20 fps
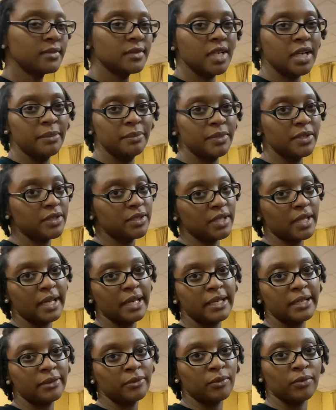I'm just
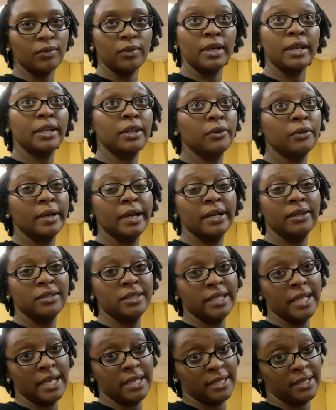like running
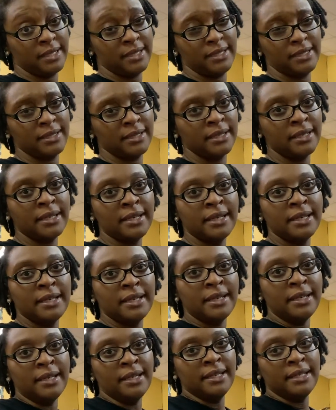around
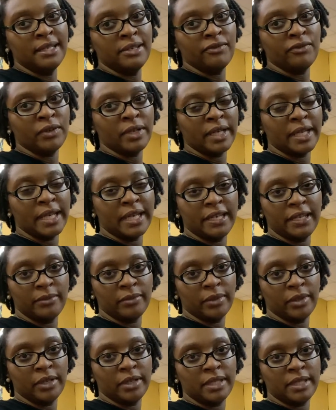testing different
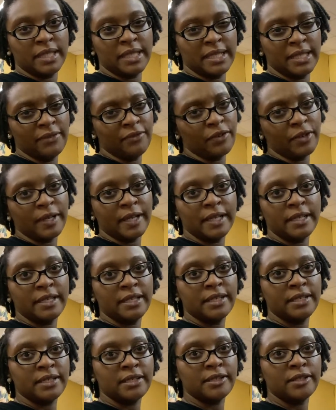cameras and different
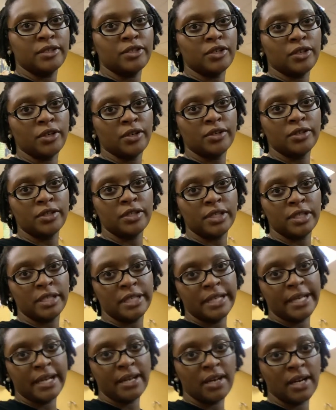ideas in the church to
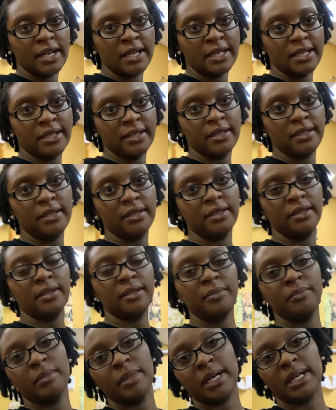see how I
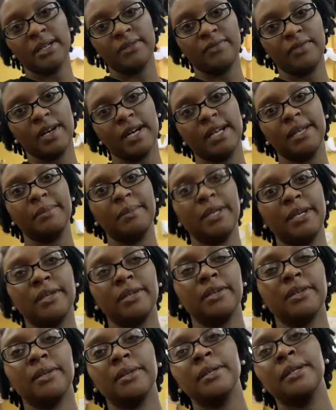can modify and
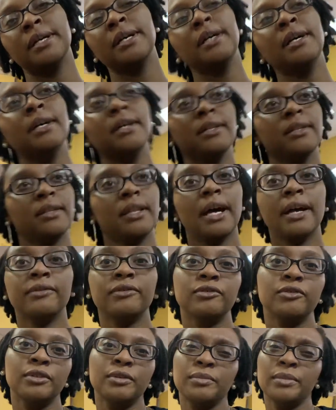make our
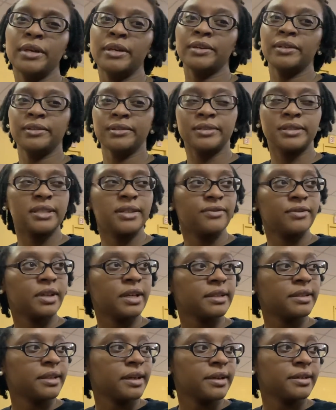live stream better and stuff
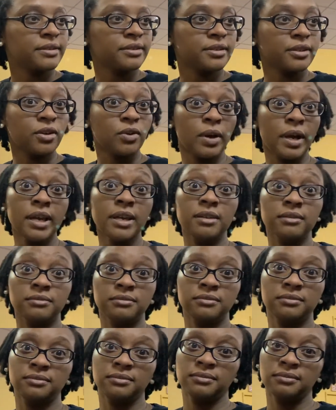like that. So, hey,
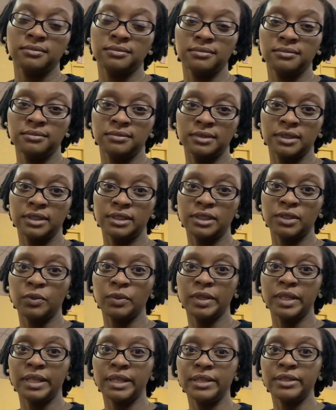see
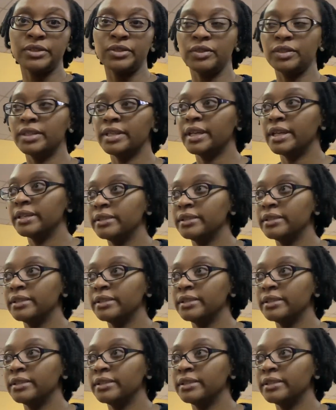what we get into today.